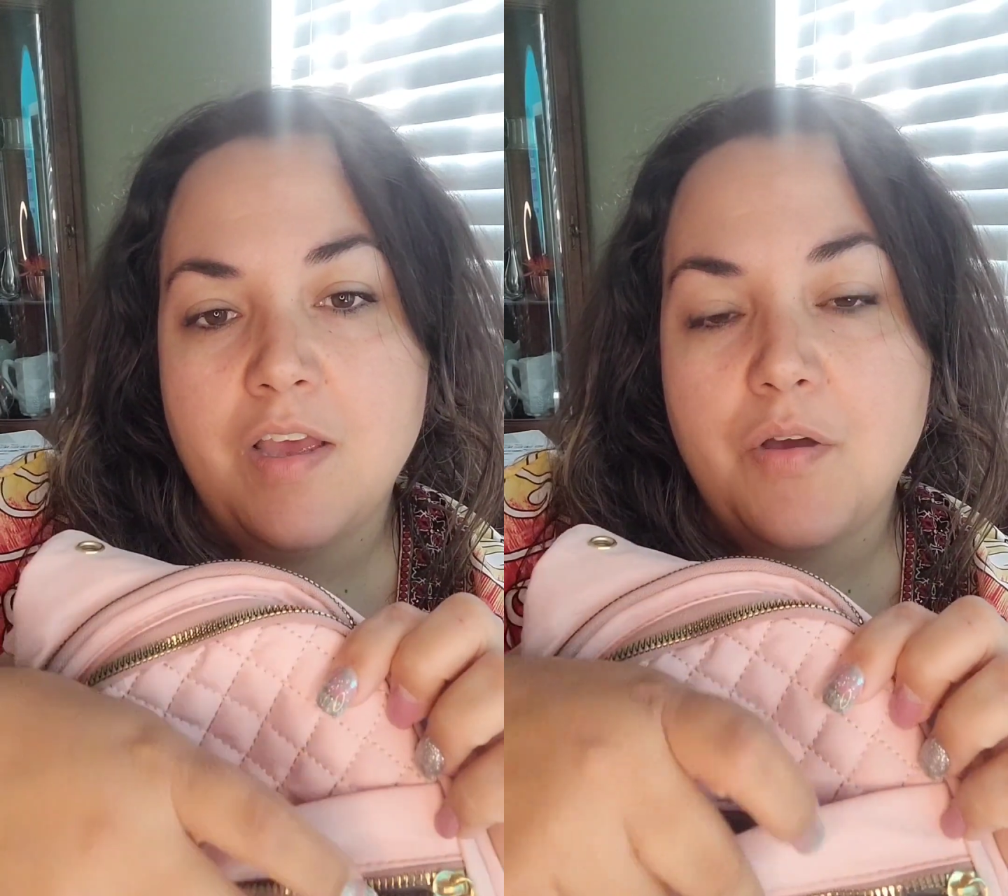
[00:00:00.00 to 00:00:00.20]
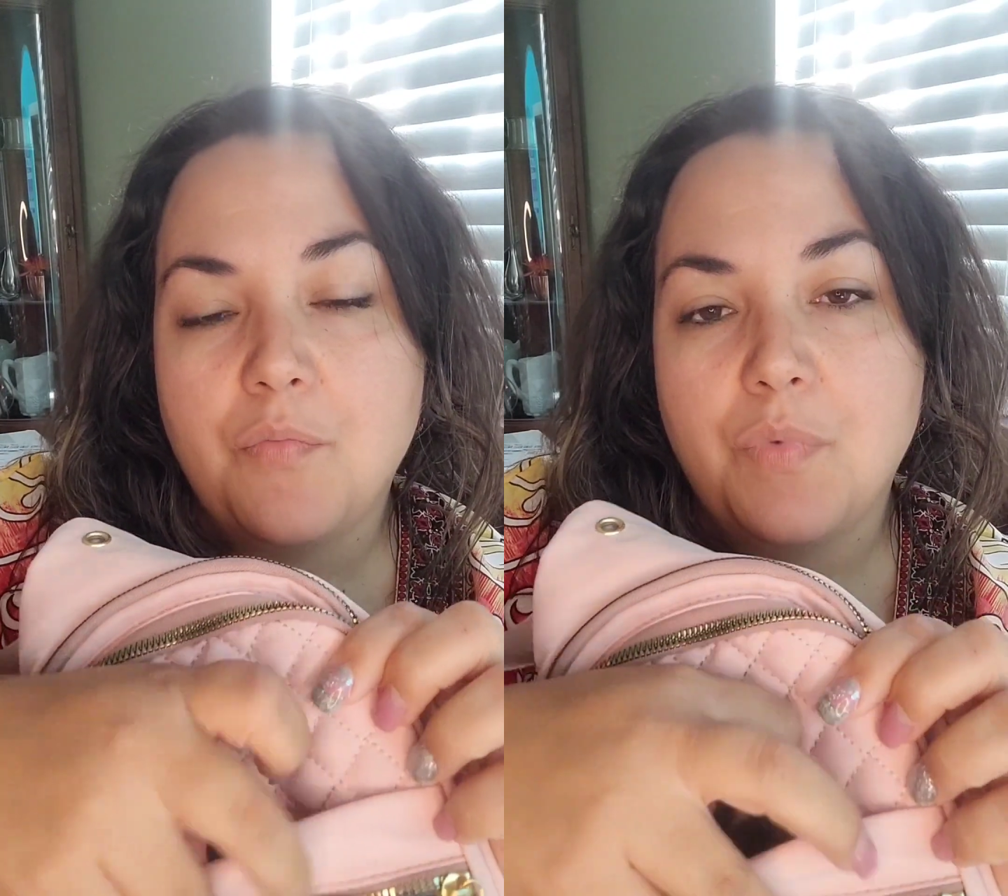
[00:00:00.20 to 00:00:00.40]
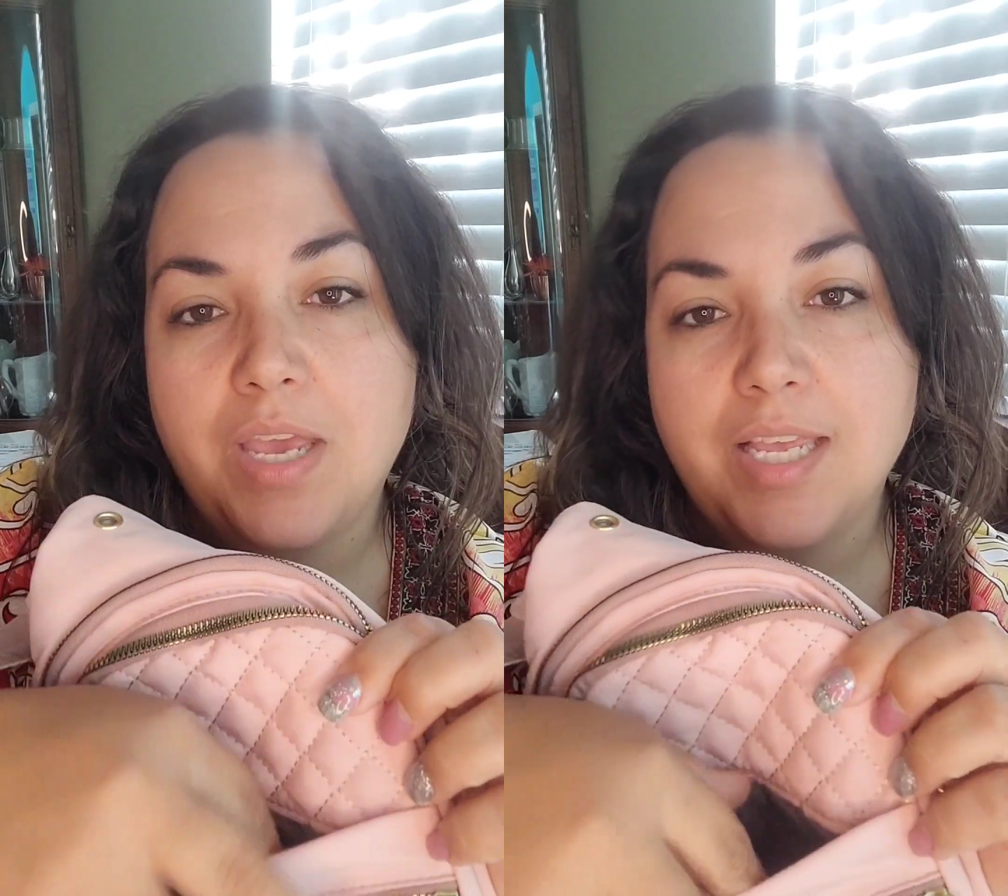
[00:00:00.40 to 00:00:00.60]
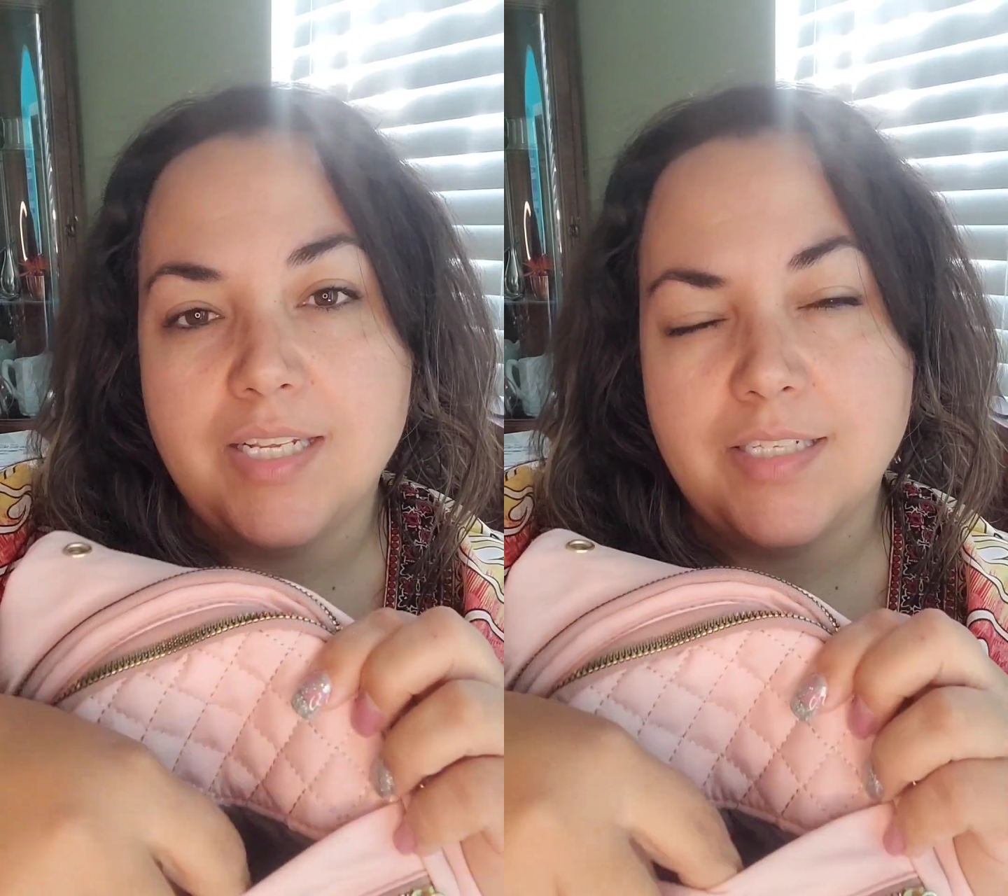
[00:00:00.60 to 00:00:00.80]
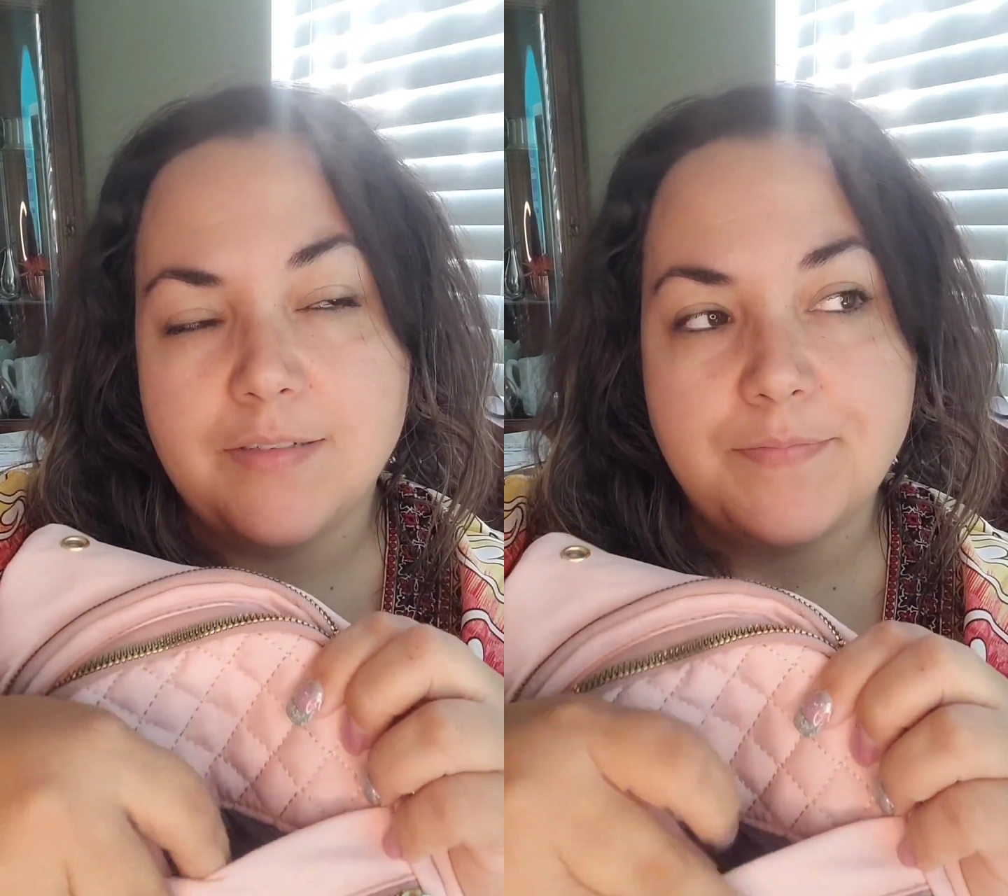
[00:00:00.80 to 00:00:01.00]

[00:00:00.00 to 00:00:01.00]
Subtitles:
when